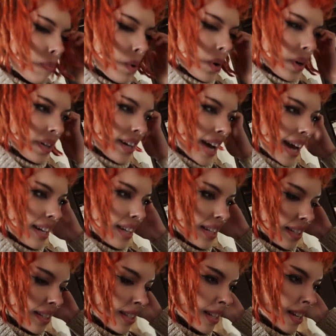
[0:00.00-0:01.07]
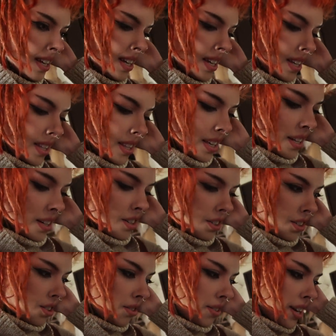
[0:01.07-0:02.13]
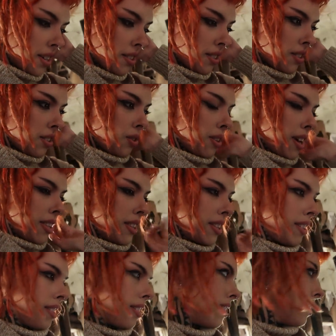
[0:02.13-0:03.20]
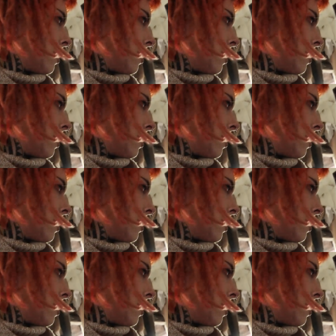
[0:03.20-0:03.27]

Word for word: more 90s than early 2000s. So I think this is